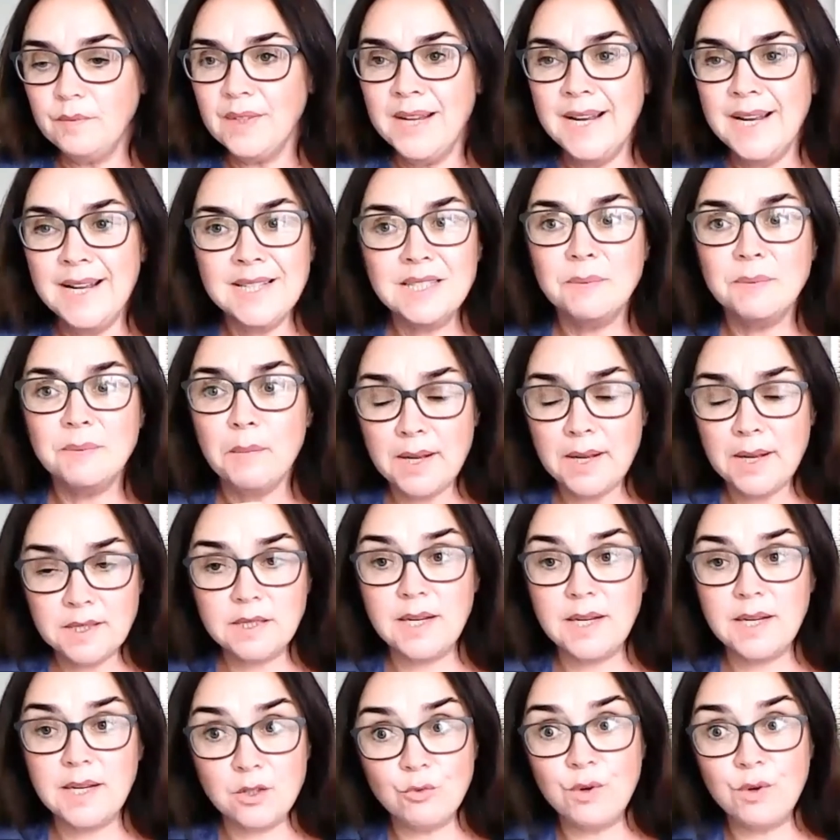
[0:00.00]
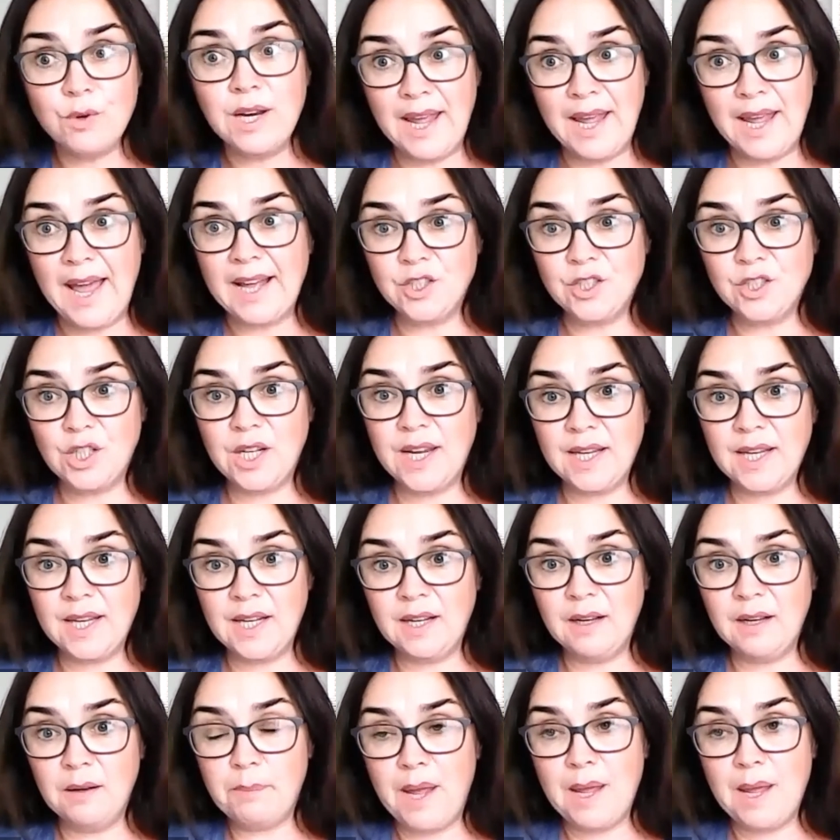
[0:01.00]
it's really
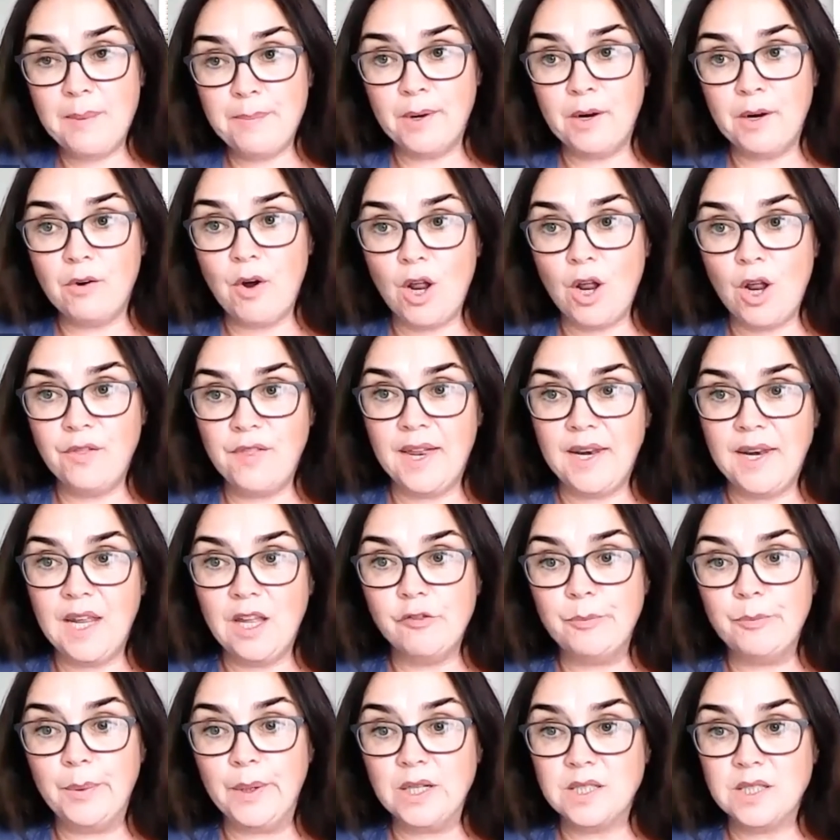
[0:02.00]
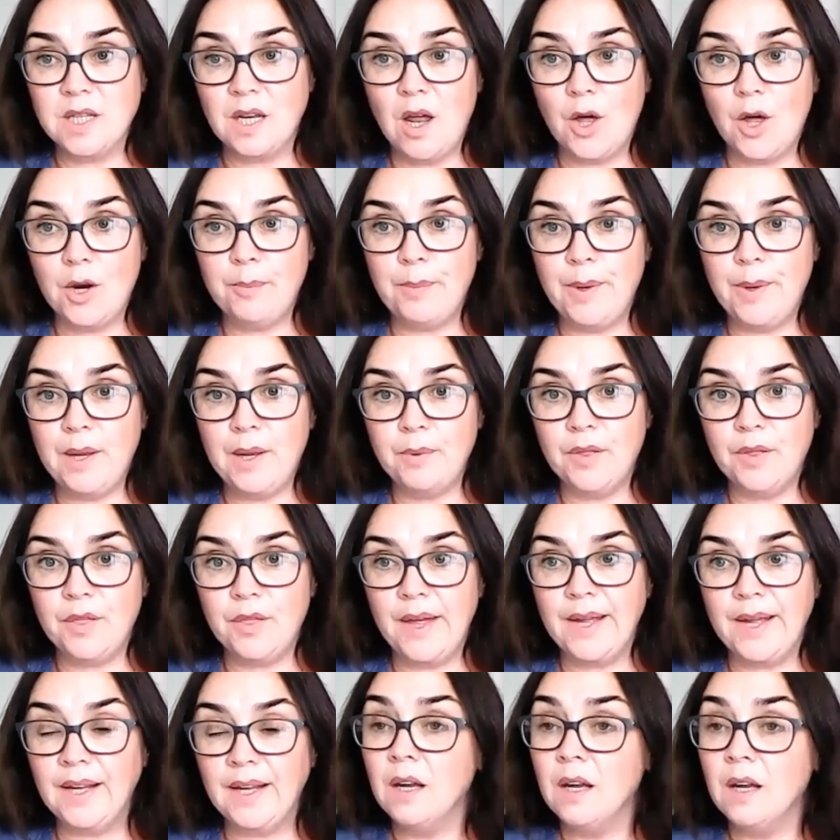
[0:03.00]
educating people around that, Eve, because a lot of people
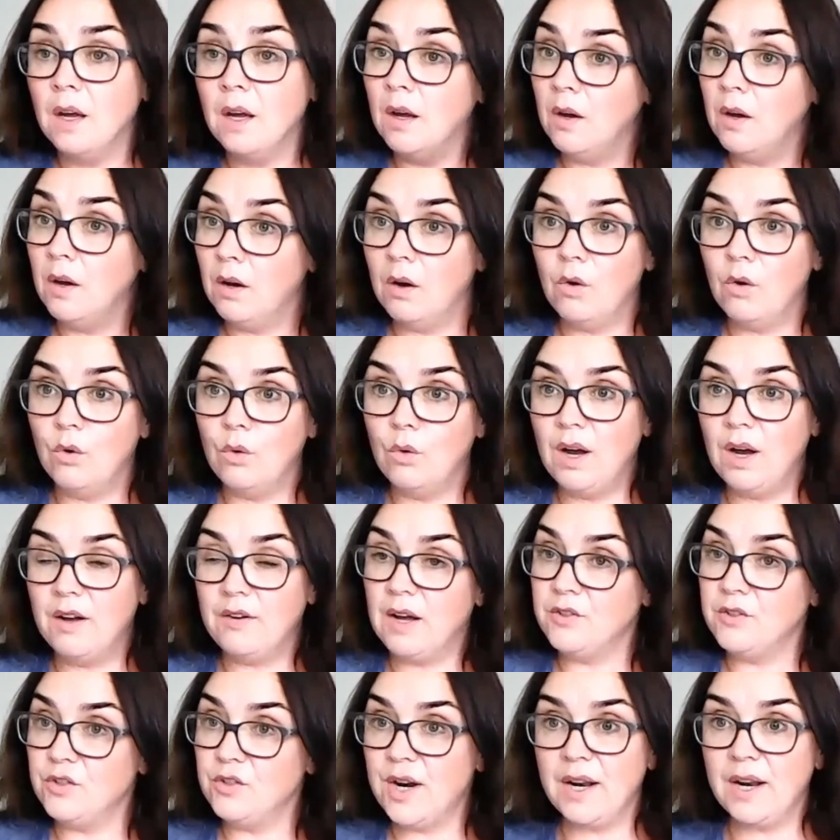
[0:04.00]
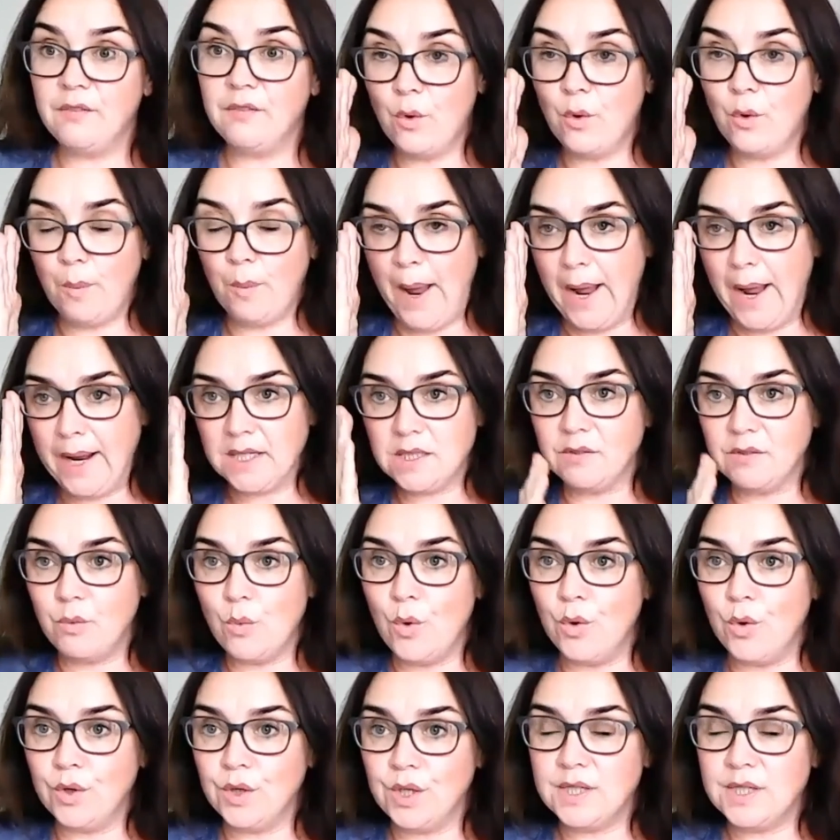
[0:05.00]
think, oh, I drank 4 pints of
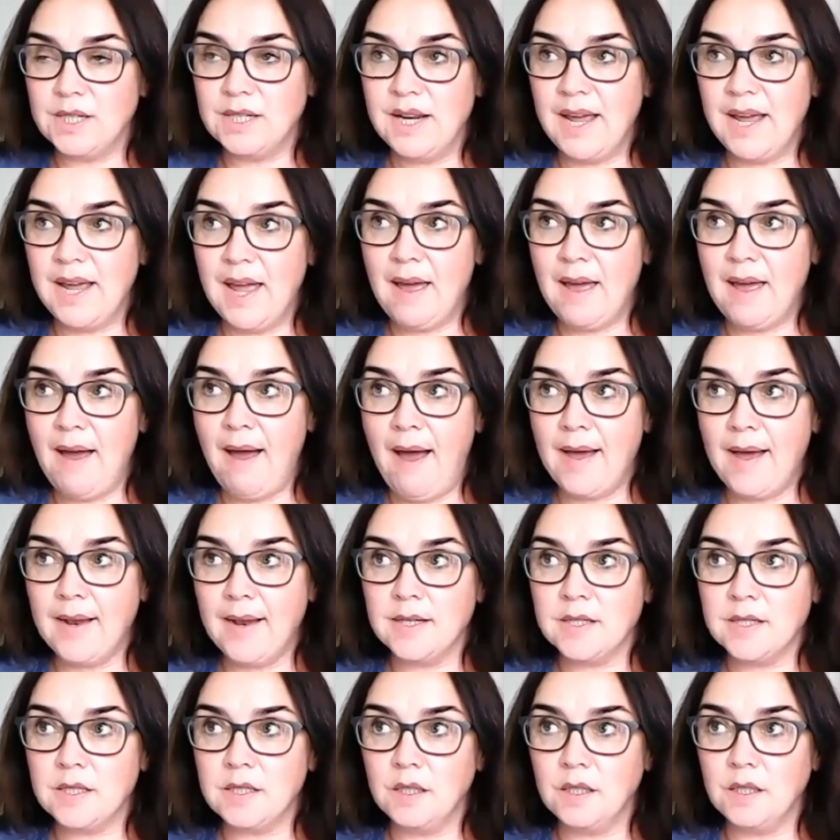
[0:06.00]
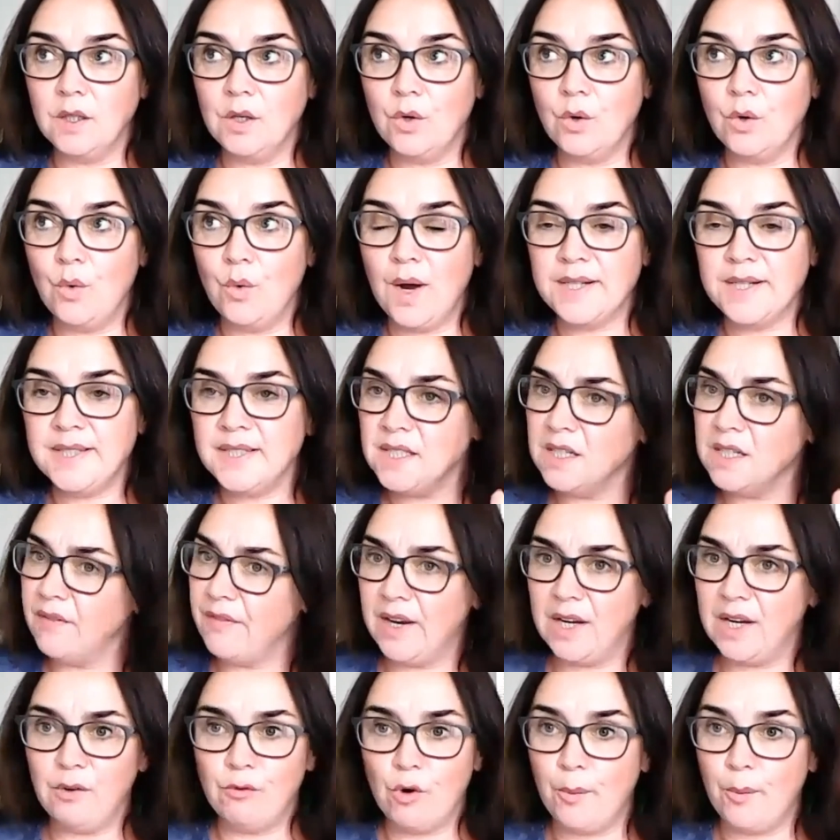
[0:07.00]
water today, and, you know, I didn't have
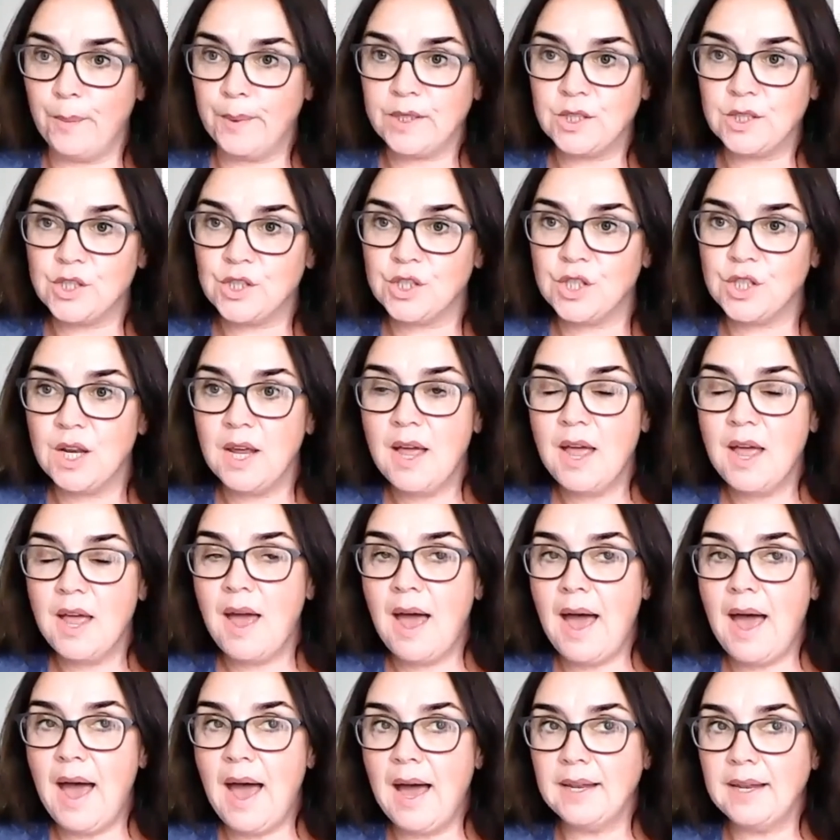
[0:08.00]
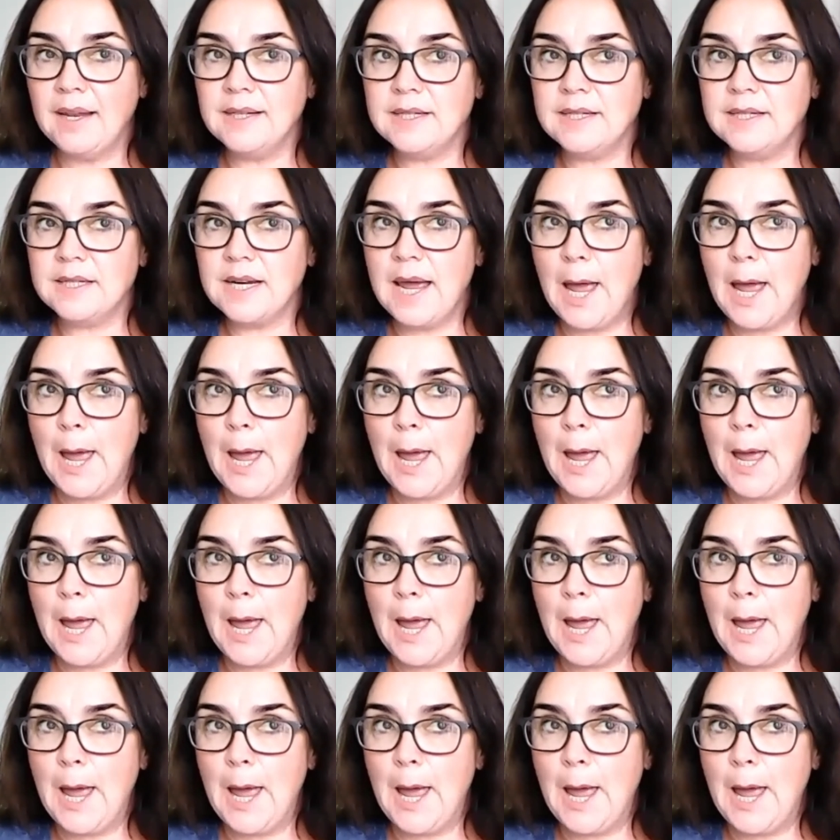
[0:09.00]
any rubbish, and,